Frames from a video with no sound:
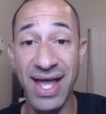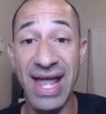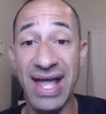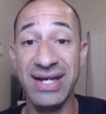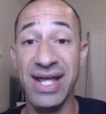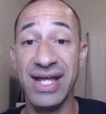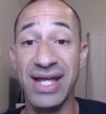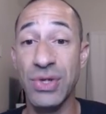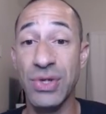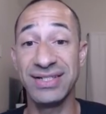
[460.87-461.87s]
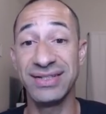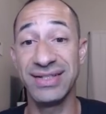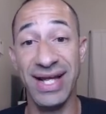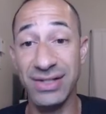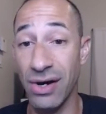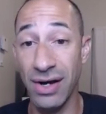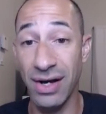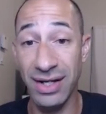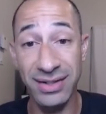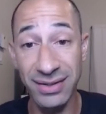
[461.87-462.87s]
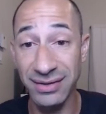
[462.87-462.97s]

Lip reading: and it's going to land on,